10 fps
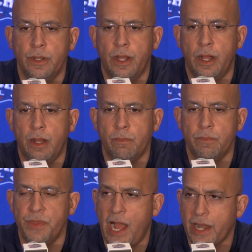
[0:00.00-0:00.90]

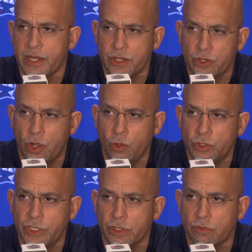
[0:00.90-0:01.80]
um, not in
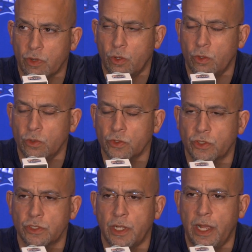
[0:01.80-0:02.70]
coaching
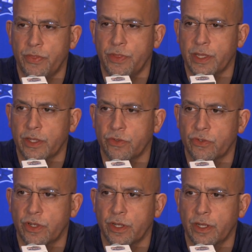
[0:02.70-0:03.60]
roles, I think is
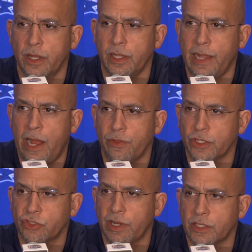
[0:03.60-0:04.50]
going to allow the
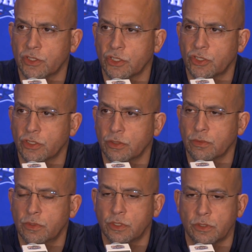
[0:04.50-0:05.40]

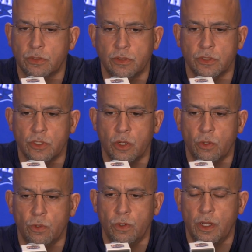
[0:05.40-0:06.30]
transition to to
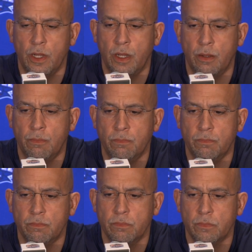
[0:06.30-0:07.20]
go um,
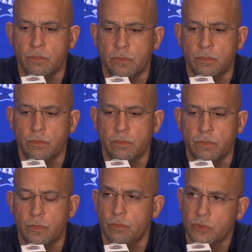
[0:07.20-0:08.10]

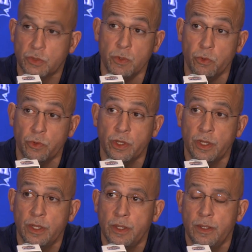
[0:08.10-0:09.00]
smooth.
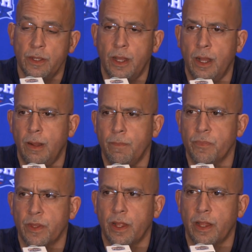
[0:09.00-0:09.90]

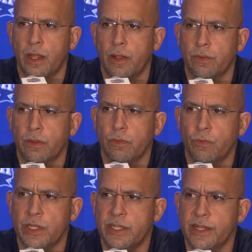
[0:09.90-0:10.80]
Um, I, I,
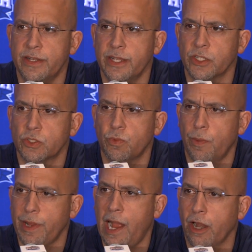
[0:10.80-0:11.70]
we did this when
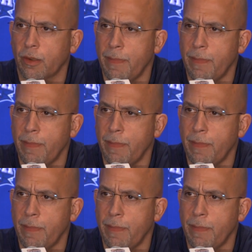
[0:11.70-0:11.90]
we hired